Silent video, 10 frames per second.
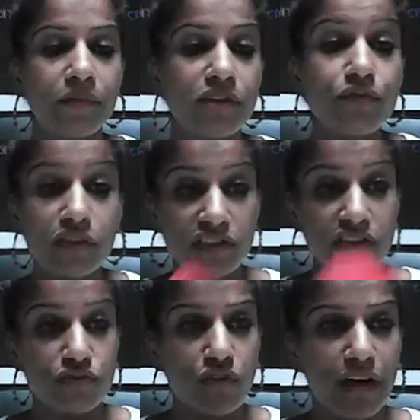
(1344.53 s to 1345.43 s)

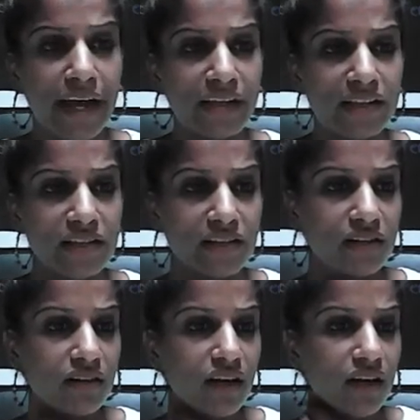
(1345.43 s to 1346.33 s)
differences, reds
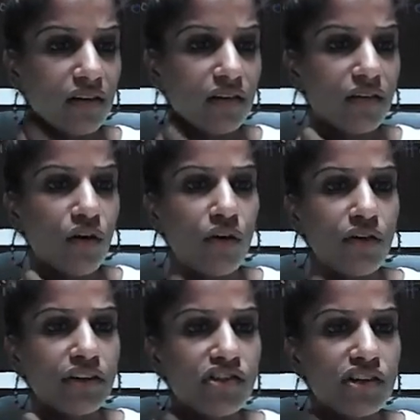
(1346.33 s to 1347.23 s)
and
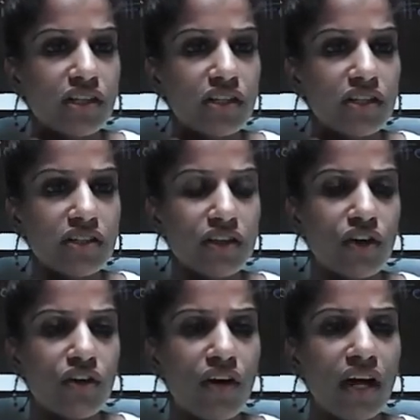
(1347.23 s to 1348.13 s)
oranges
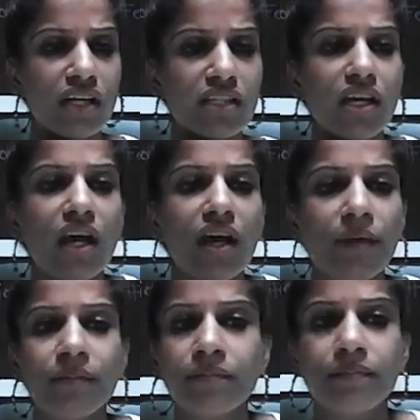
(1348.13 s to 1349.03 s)
and grays,
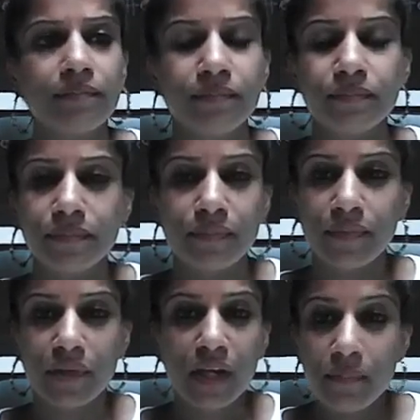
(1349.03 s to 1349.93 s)

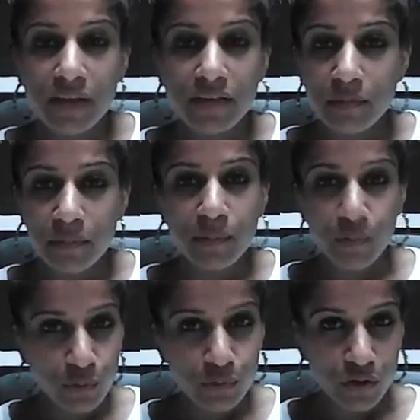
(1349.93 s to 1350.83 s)
it means that people
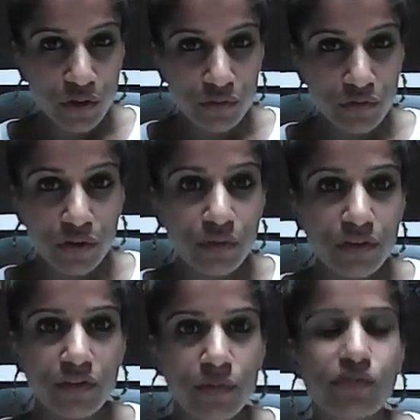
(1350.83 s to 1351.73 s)
also can feel
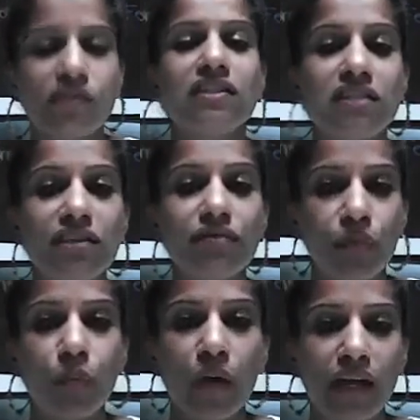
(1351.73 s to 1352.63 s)
these emotions in
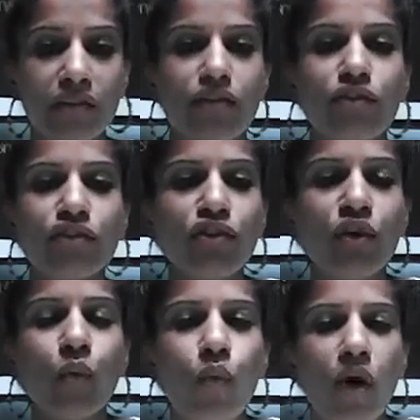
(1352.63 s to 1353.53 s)
different ways. There is
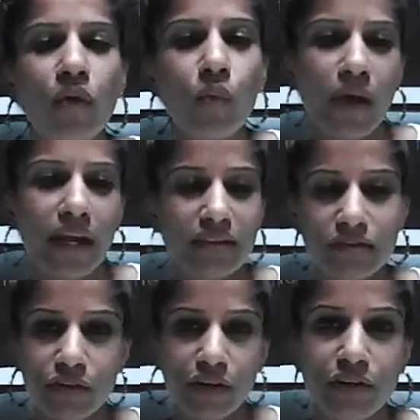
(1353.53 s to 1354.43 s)
no one way
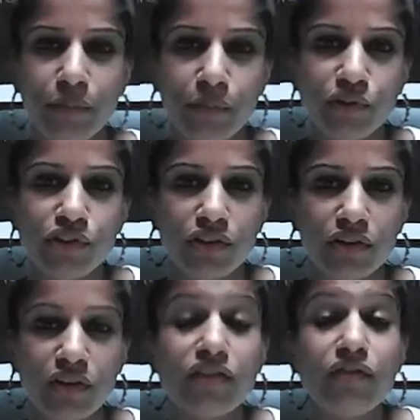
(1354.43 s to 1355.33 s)
to feel an emotion.
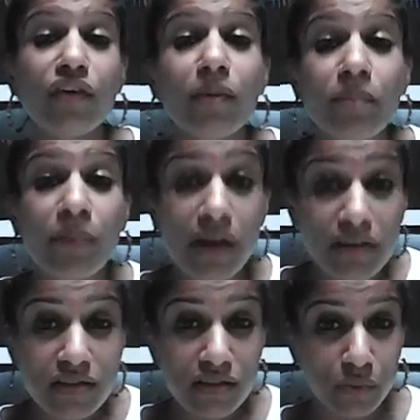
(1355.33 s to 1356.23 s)
There's a very
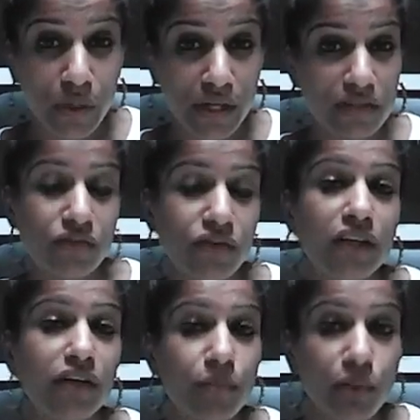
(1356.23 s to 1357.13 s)
personal way to
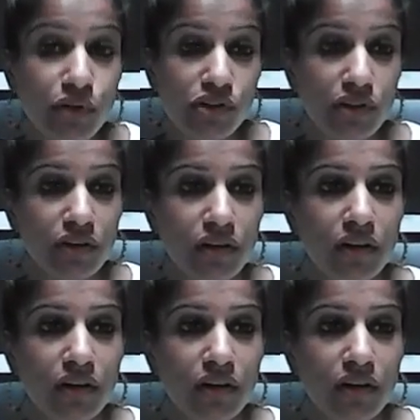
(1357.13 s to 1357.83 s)
feel an emotion.